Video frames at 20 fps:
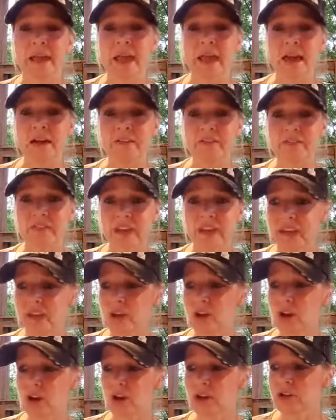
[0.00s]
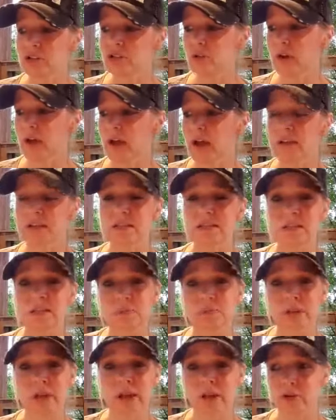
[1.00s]
caffeine also acts as a
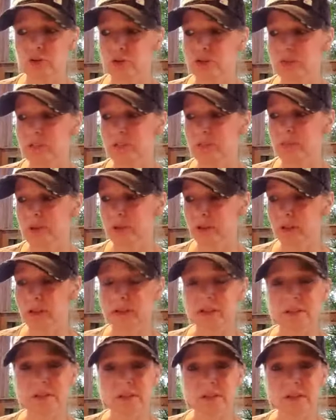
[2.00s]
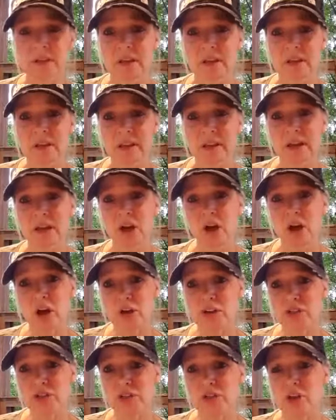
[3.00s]
bladder stimulant. It
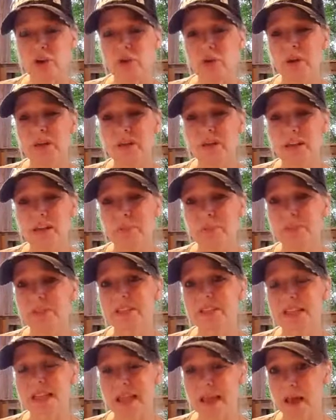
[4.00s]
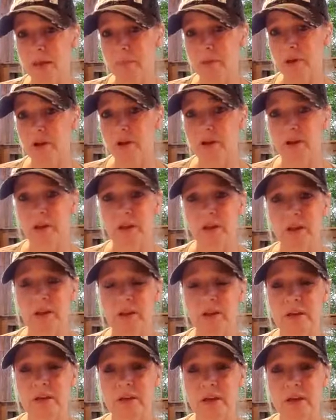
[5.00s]
also inhibits GABA,
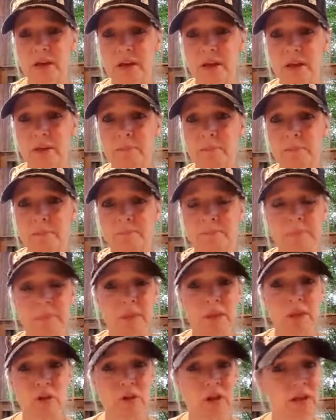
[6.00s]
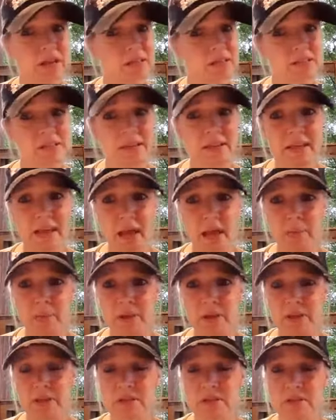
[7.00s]
and like I said,
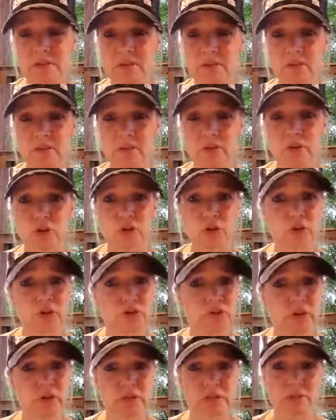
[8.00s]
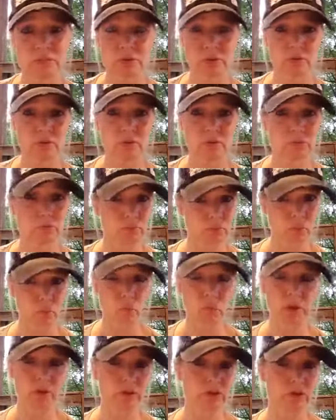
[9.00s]
GABA is the neurotransmitter, or one of the